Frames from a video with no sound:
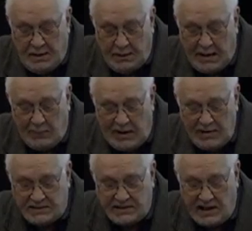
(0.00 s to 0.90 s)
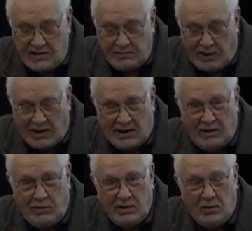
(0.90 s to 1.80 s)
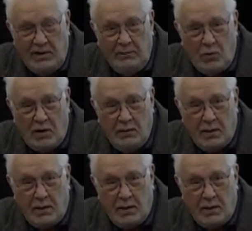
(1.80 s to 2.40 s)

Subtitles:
Anyway, in the standard model, I don't want to go anywhere.